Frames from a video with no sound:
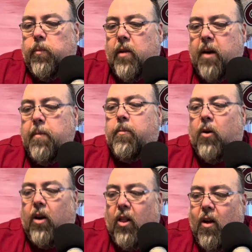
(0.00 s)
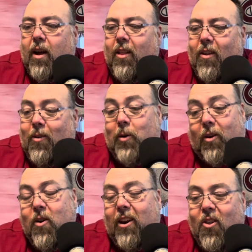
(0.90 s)
I remember
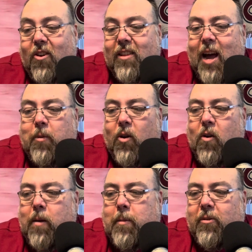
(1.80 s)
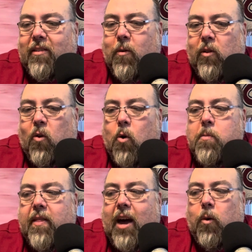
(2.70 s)
quite a long time ago, I remember someone told me
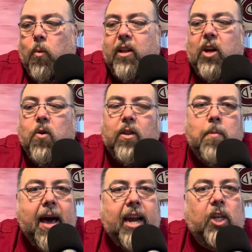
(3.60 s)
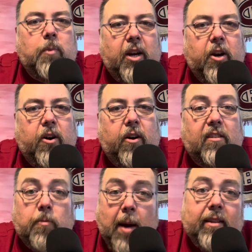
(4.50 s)
that when you go into management, you're
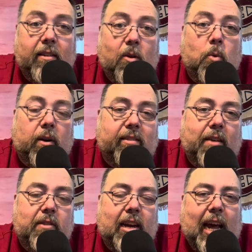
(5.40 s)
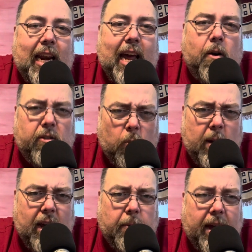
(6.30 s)
expected to work 70 to 80 hours a
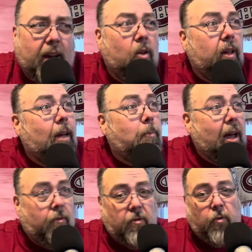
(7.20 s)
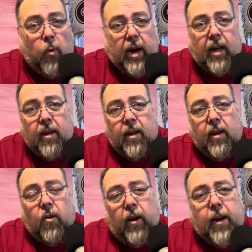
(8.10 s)
week, but yet you only get paid for 40,
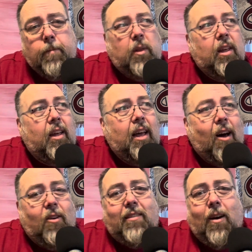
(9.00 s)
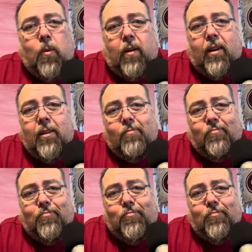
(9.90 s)
right? How does that work?
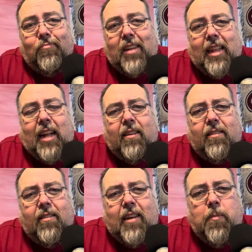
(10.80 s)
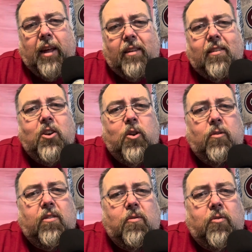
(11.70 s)
Like, that doesn't seem like it's
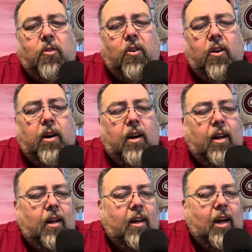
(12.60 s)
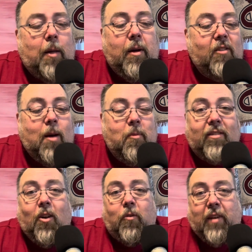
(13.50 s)
conducive for, I'm not even talking about
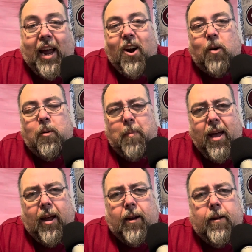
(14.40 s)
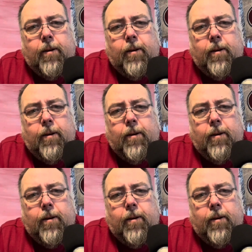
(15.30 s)
self-care, but man,